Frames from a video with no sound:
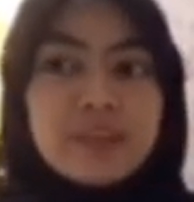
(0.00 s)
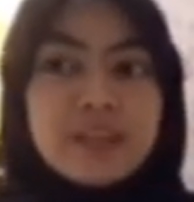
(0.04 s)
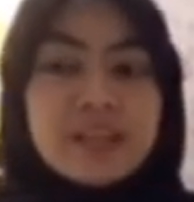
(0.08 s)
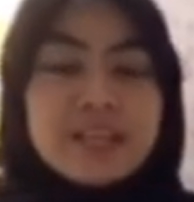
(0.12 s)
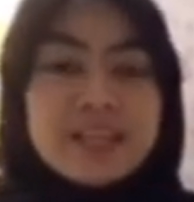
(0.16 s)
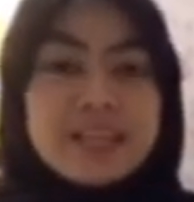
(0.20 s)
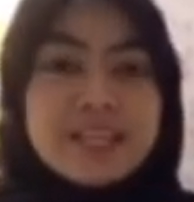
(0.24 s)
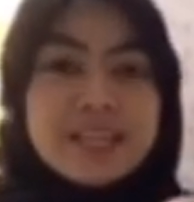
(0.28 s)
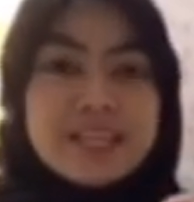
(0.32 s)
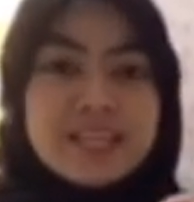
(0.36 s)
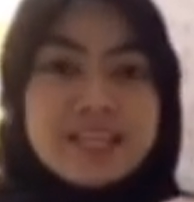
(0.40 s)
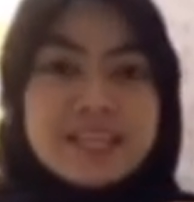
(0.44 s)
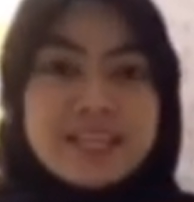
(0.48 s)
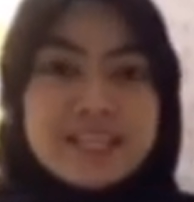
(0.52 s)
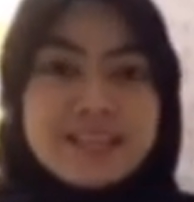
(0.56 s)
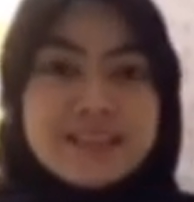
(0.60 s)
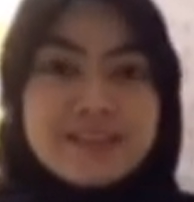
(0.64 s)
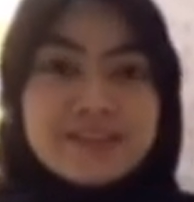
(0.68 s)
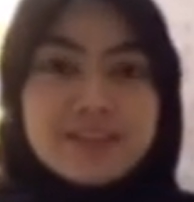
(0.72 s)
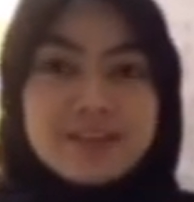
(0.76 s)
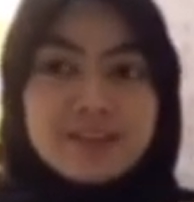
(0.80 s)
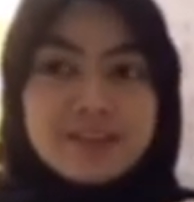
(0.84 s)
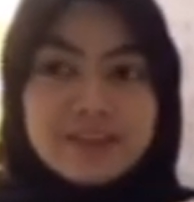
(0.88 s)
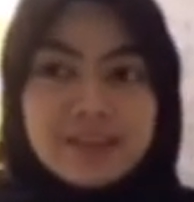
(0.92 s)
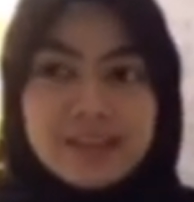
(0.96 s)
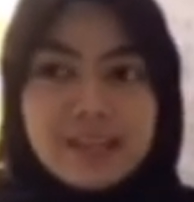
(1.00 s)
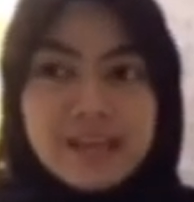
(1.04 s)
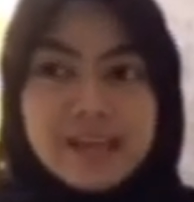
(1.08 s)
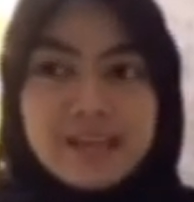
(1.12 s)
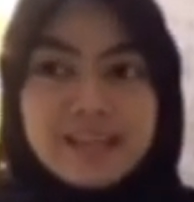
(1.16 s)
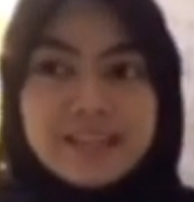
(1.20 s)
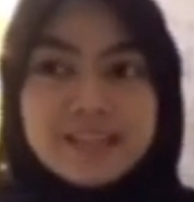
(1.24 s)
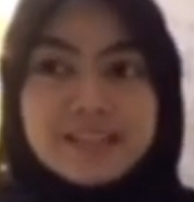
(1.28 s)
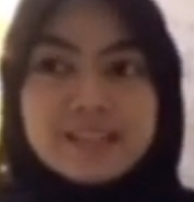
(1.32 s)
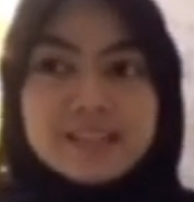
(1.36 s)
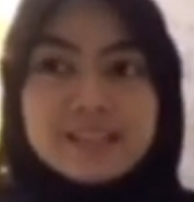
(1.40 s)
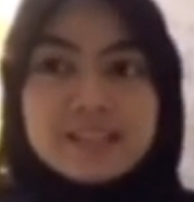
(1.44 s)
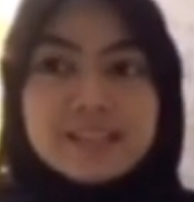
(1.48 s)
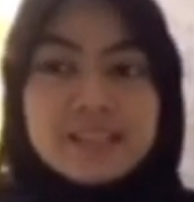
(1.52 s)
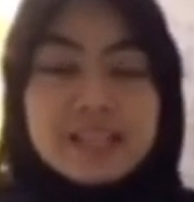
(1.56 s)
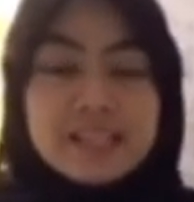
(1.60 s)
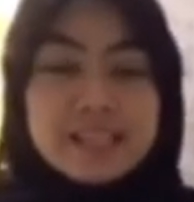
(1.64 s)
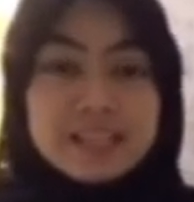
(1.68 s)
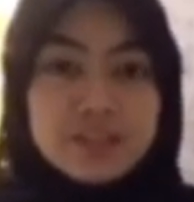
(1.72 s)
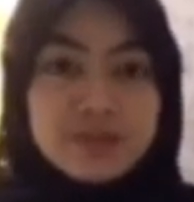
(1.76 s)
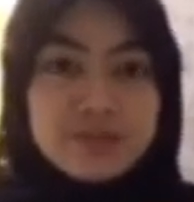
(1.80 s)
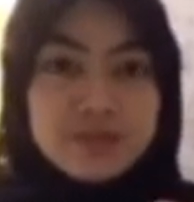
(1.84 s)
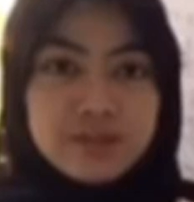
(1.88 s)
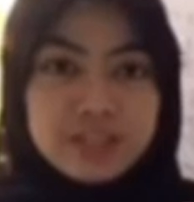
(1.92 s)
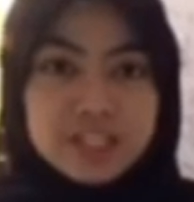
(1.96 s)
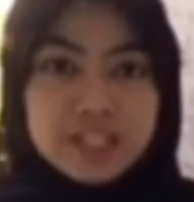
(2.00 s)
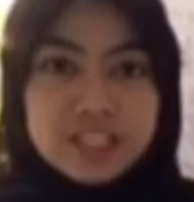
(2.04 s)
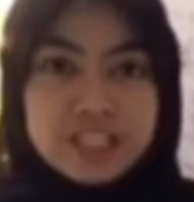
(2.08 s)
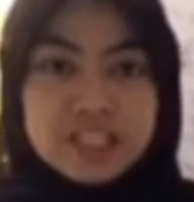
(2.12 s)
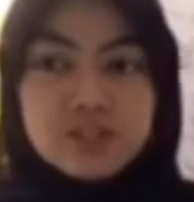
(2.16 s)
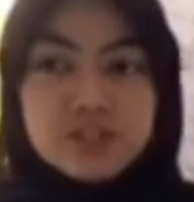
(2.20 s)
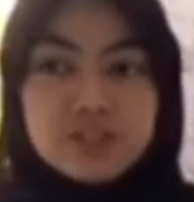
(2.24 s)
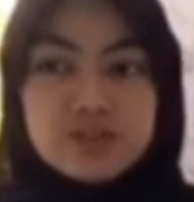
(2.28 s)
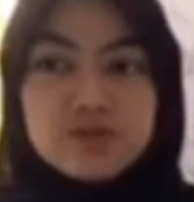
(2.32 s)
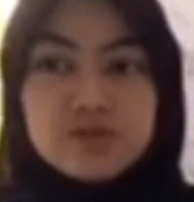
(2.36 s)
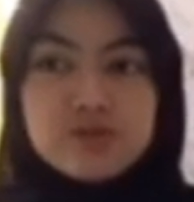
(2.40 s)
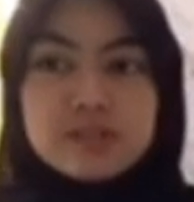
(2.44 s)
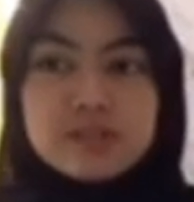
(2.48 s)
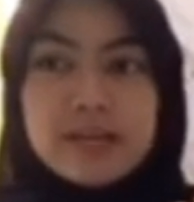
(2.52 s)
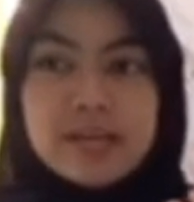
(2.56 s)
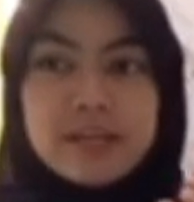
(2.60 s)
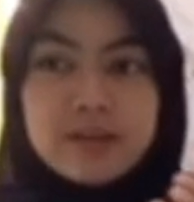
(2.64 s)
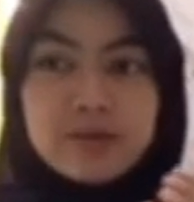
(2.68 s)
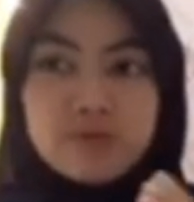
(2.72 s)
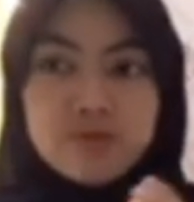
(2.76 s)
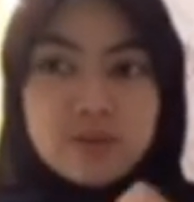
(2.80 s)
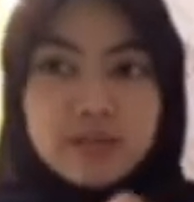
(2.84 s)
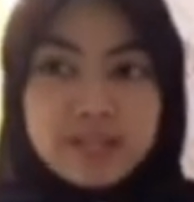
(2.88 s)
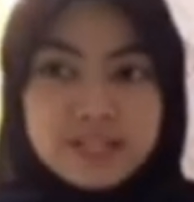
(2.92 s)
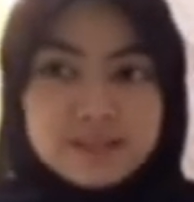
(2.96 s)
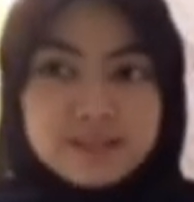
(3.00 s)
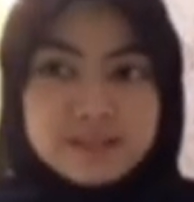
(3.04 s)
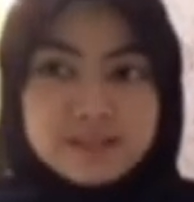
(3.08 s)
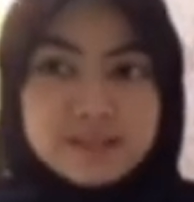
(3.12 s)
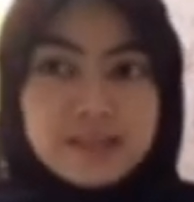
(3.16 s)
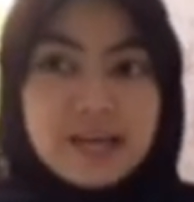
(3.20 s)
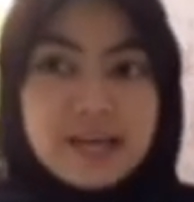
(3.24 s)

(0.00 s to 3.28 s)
hinterland connectivity to gateways